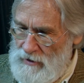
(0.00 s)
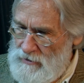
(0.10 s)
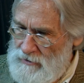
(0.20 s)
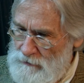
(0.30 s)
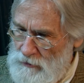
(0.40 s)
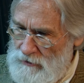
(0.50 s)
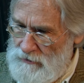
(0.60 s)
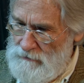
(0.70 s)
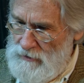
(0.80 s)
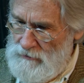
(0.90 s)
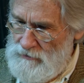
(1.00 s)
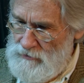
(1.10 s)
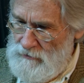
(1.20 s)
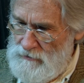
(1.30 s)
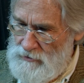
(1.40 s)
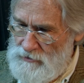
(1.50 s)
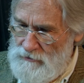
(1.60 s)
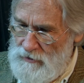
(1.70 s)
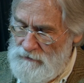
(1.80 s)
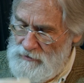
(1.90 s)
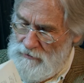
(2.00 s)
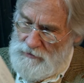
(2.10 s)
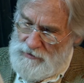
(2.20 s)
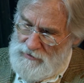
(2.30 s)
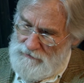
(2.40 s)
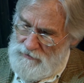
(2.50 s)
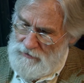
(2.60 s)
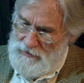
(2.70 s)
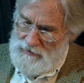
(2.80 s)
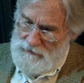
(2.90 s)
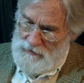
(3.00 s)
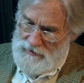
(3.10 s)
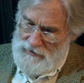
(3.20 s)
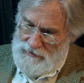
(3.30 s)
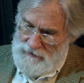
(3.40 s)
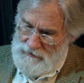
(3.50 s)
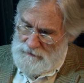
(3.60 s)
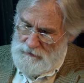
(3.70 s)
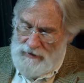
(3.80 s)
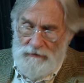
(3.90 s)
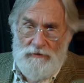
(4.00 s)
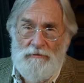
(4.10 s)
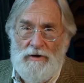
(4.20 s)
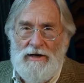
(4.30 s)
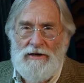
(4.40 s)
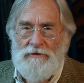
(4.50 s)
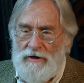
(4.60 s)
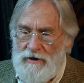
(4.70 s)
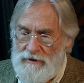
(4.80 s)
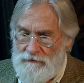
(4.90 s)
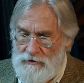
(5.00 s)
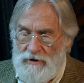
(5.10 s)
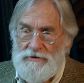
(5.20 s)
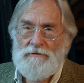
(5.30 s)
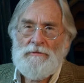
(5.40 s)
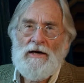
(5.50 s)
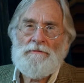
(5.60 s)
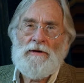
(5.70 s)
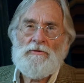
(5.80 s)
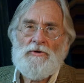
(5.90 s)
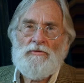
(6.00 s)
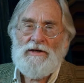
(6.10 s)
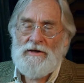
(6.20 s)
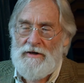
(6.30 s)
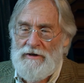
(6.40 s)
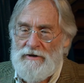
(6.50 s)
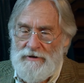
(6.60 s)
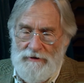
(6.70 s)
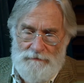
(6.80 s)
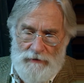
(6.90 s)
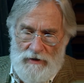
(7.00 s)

I had a typewriter in my studio for some reason. I have no idea why I had it there, but my my handwriting I never trusted. I'd be able to read it again later.